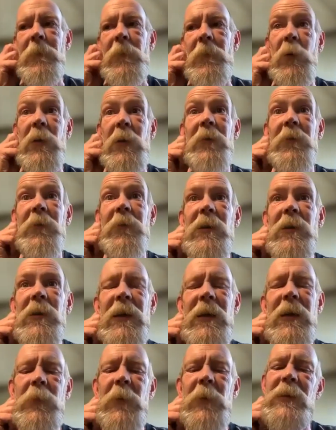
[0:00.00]
When they first
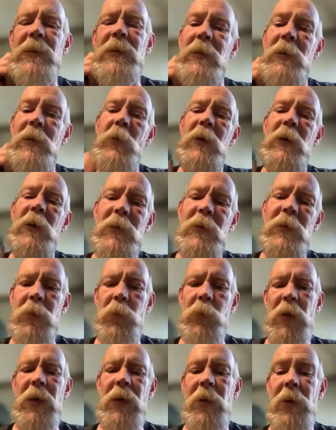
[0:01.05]
asked me, I said, no, give it to
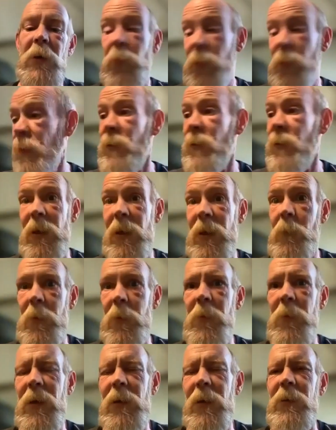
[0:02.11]
Peter. Peter's now my
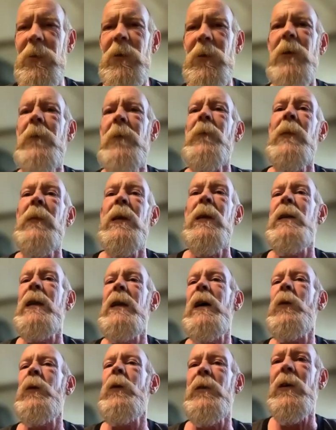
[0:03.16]
manager.
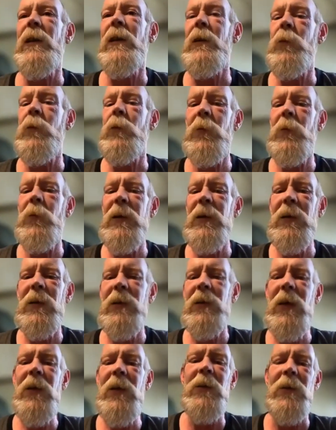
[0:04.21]
Now, when they're like, well, we need
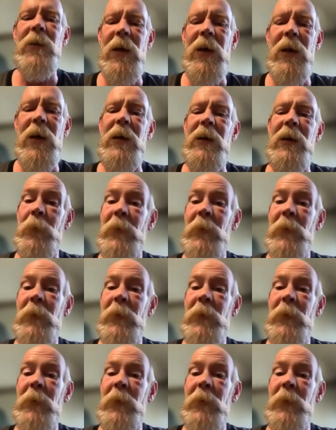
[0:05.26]
another guy, I'm